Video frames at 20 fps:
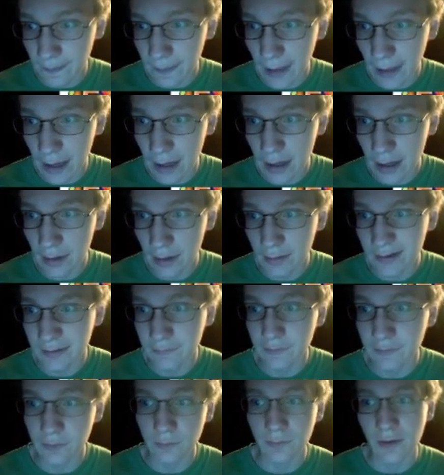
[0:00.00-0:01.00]
If
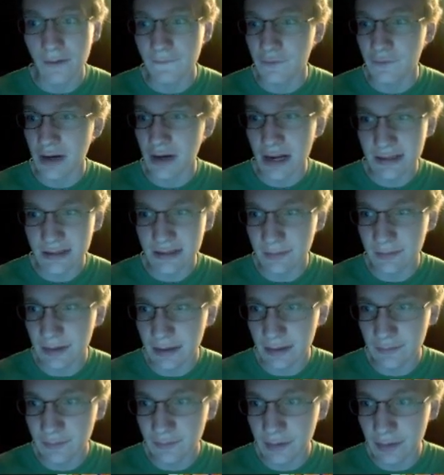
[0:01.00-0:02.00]
you forgot something
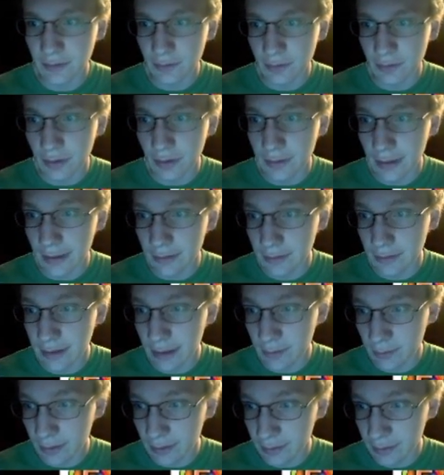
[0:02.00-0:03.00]
in your video, oh yeah, you
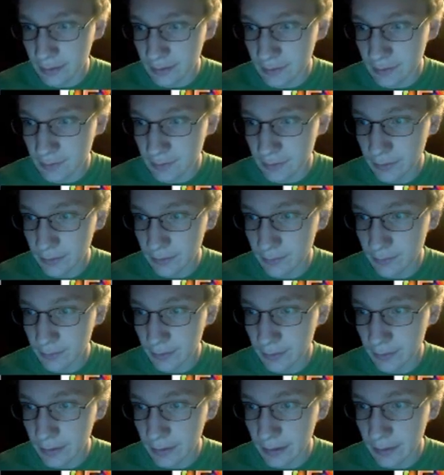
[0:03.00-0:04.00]
can right click and split.
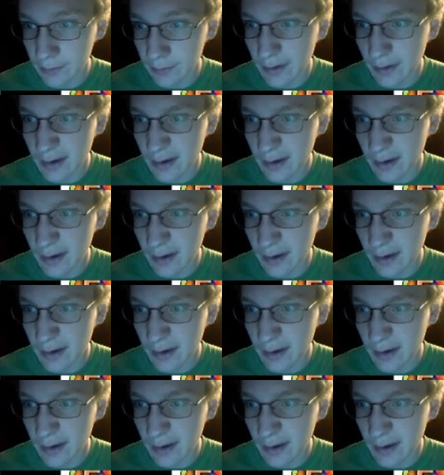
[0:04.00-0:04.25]
But anyway.